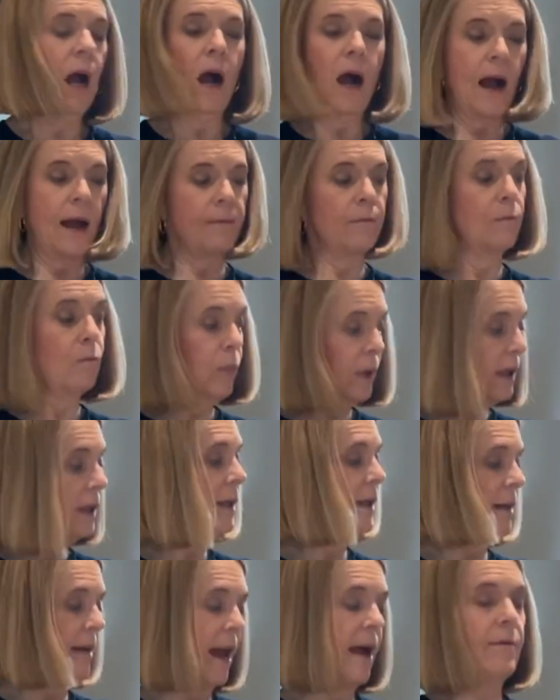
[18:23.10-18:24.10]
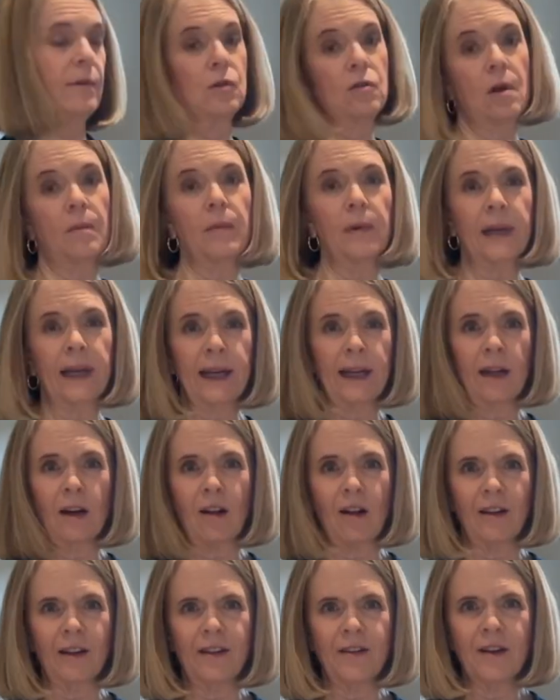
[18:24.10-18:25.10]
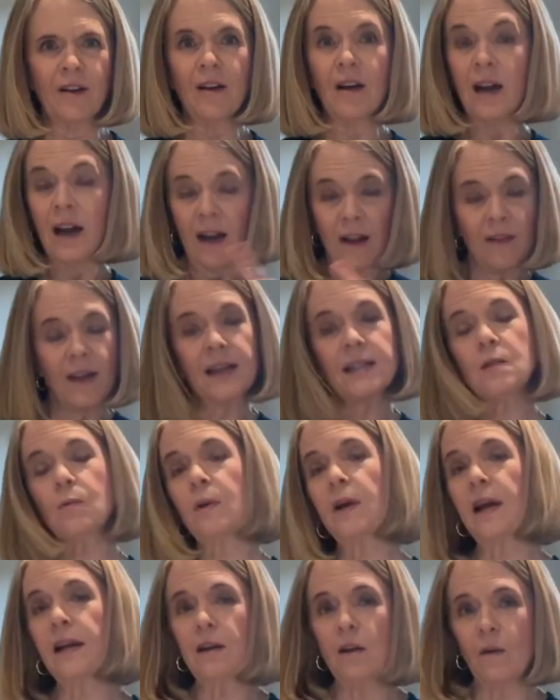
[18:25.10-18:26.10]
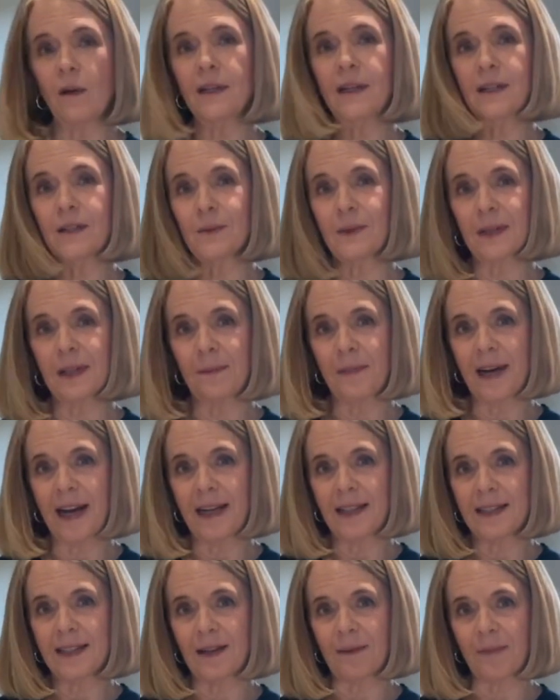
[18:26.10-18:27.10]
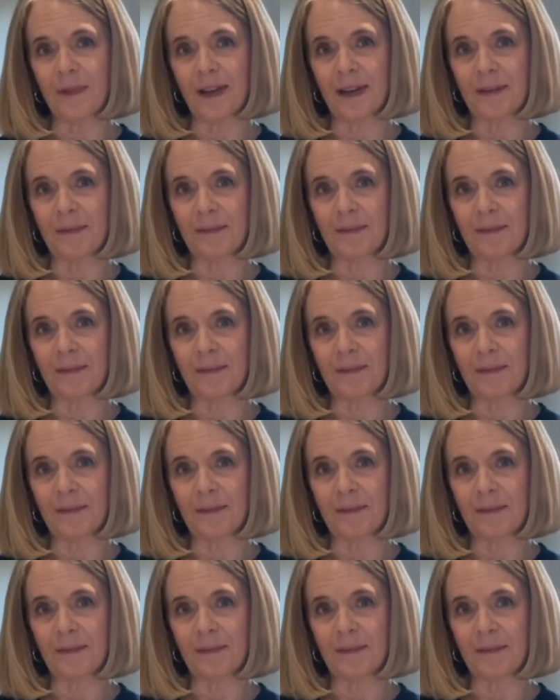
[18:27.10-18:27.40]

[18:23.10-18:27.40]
I'm really having trouble getting it all in there, that's when I know I need to eliminate something.